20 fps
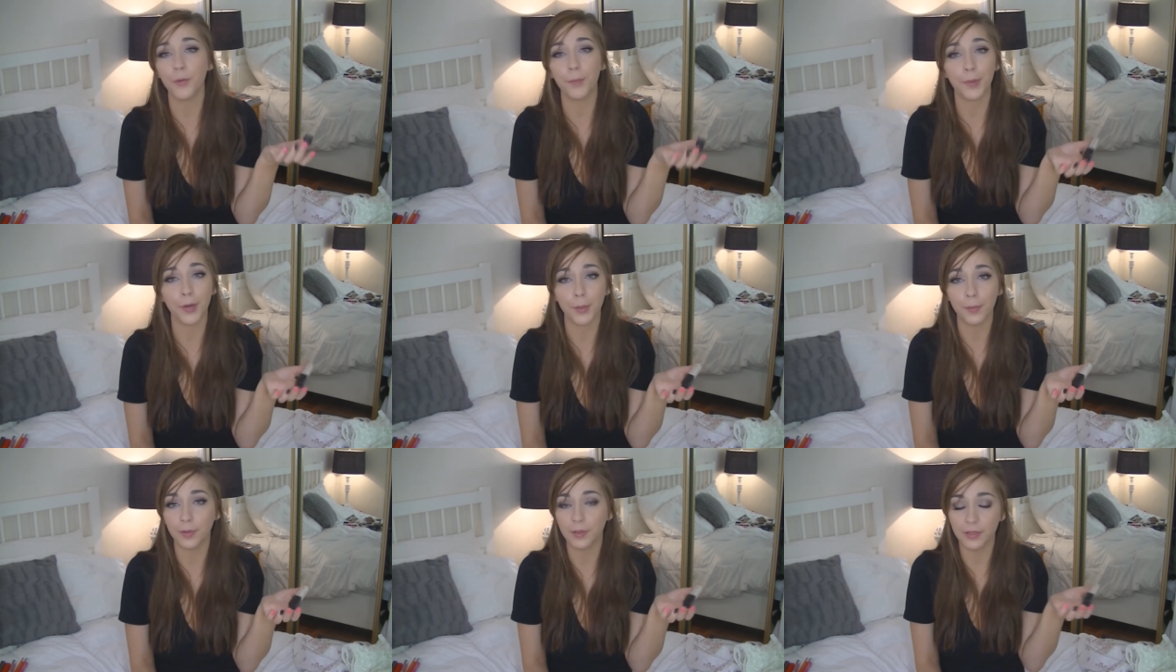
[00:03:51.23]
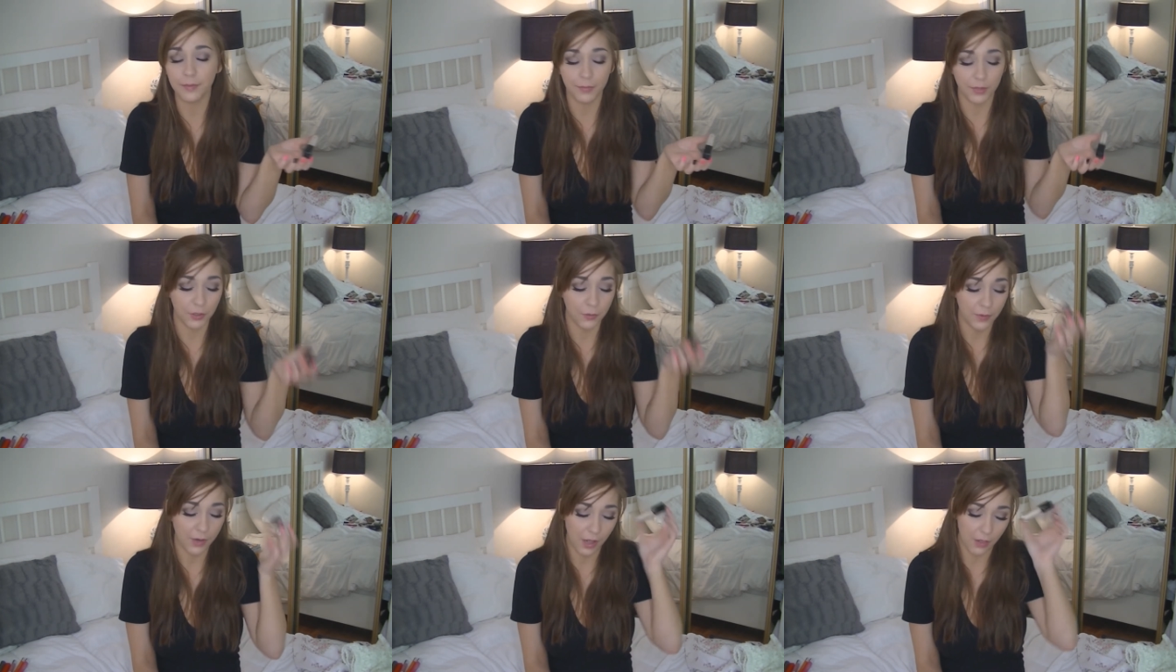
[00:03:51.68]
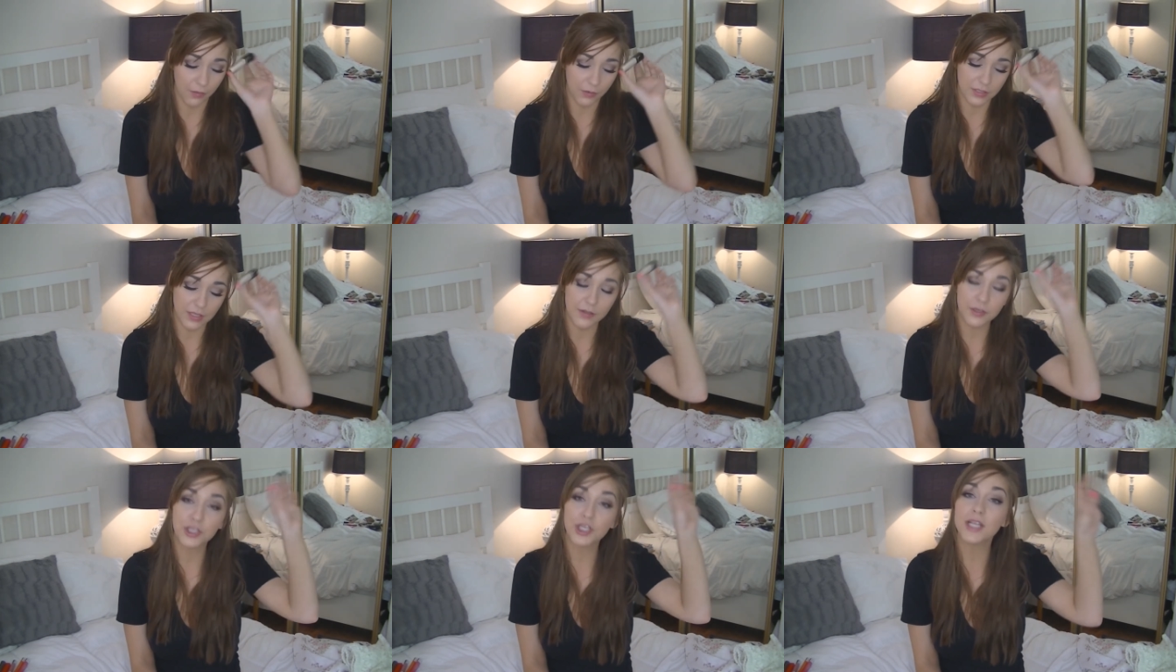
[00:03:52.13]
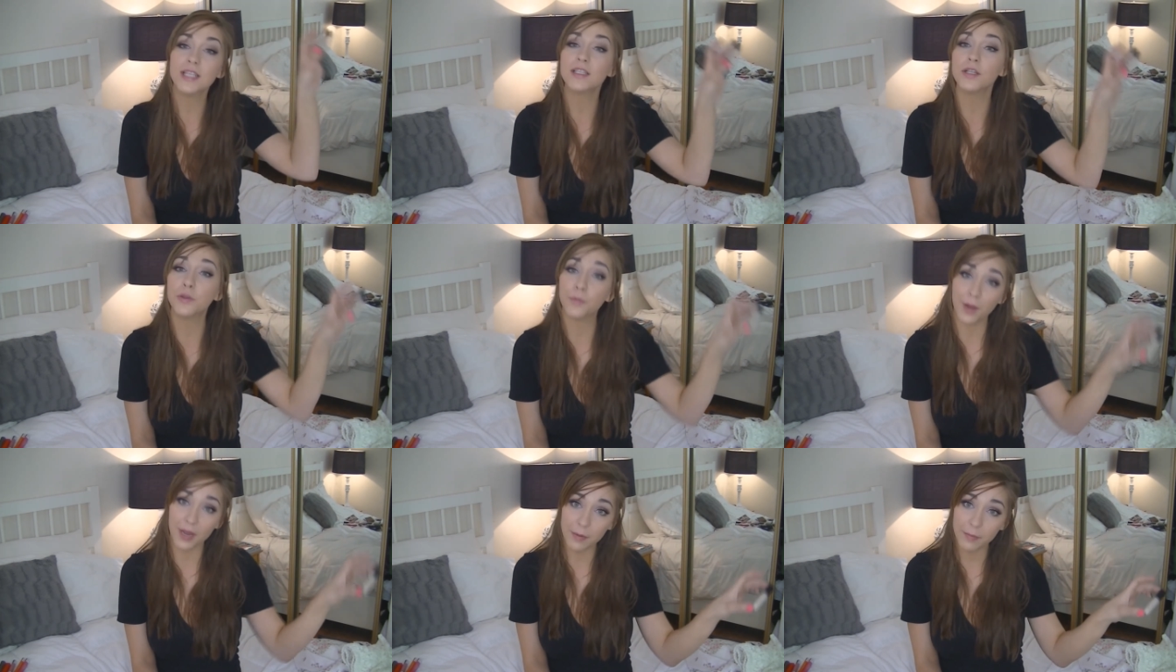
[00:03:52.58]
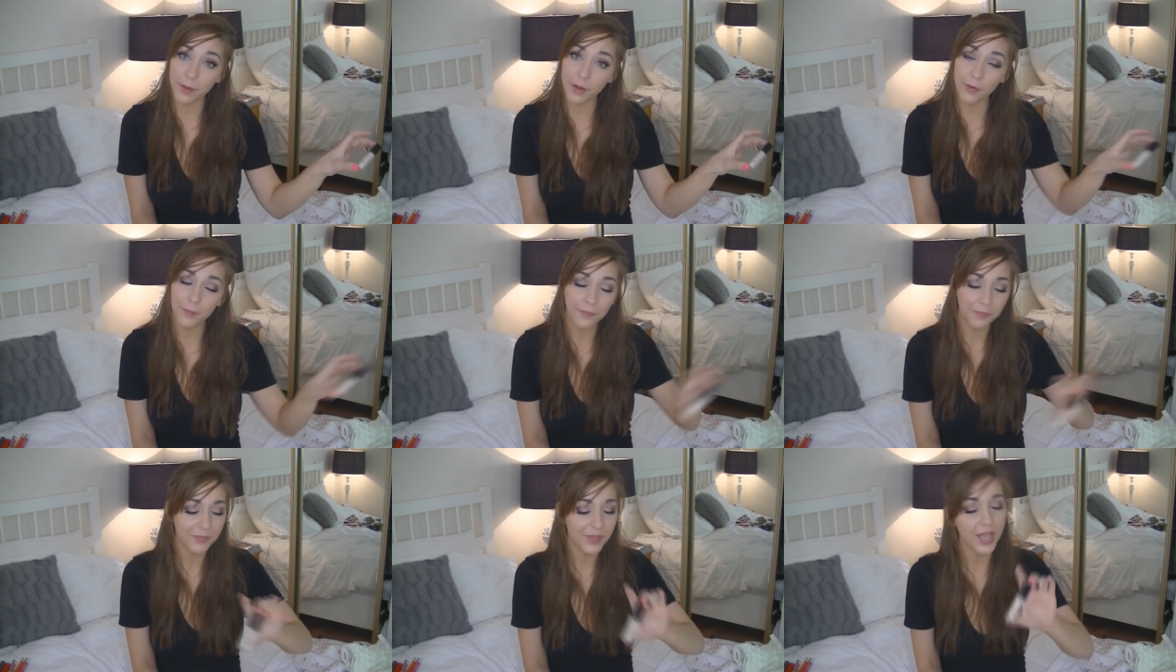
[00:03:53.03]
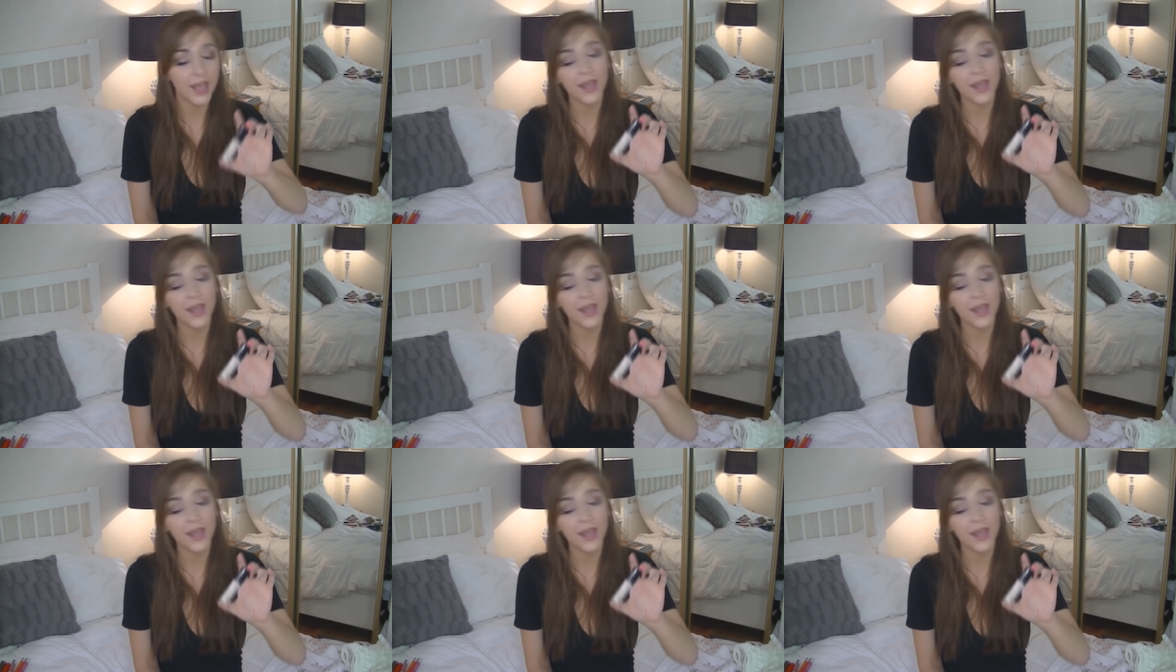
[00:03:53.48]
purple and blue and all those other shades of the rainbow.